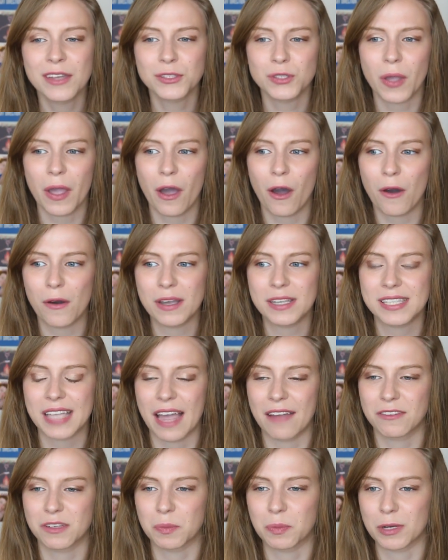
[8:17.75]
so I always
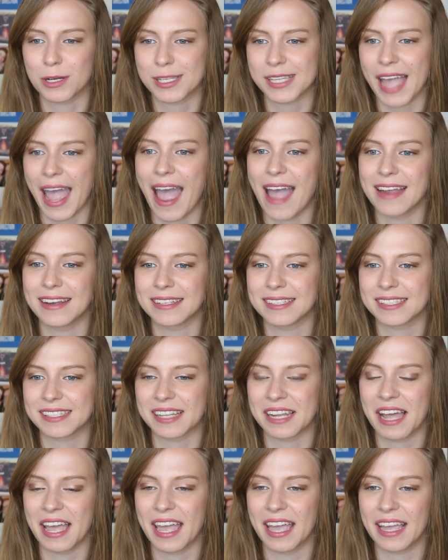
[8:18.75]
have to pretend
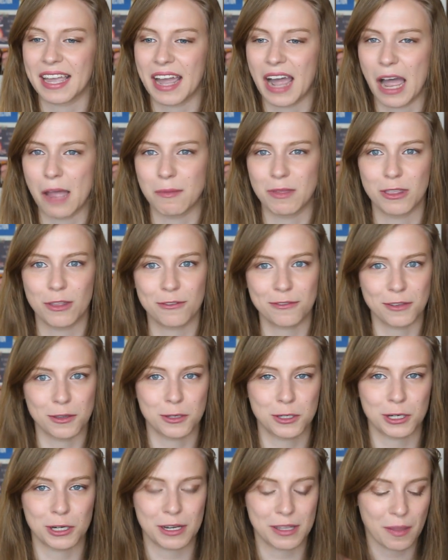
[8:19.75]
like I'm in the
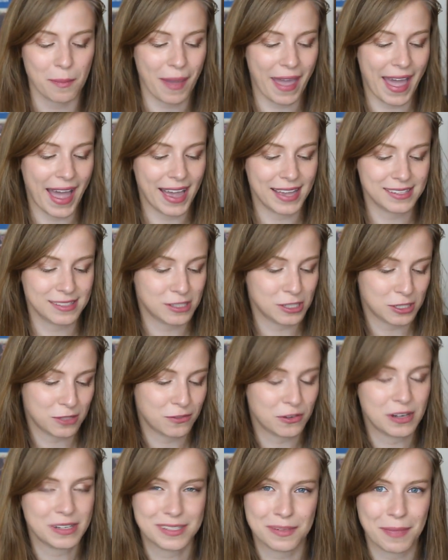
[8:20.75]
future or the past
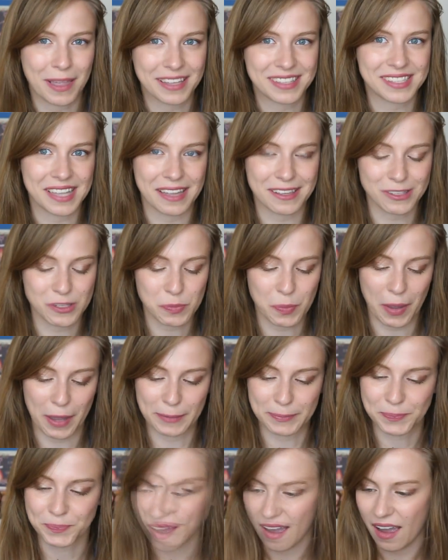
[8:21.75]
just for it to make sense,
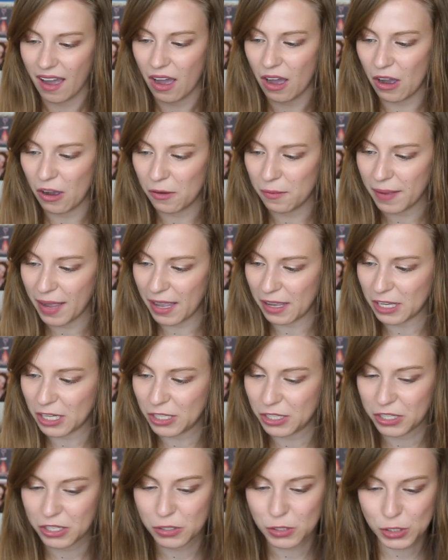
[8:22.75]
but oh my
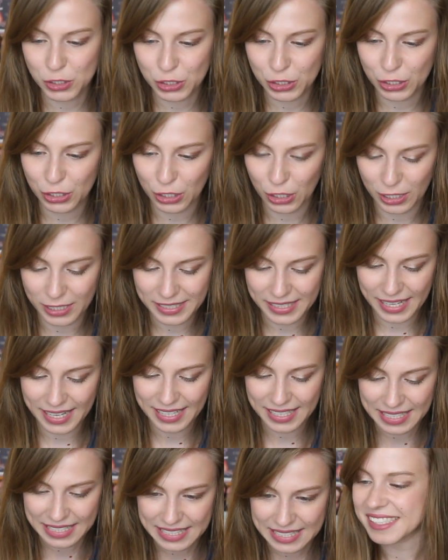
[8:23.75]

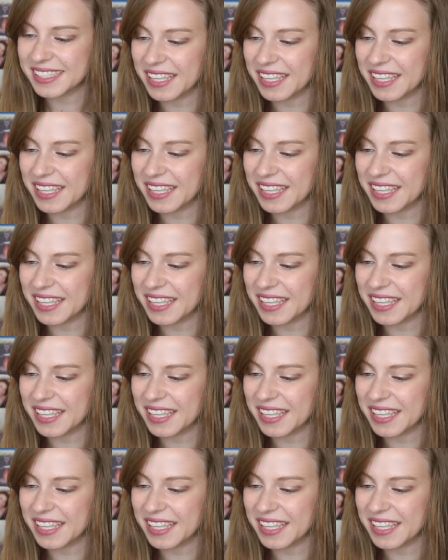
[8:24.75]
goodness.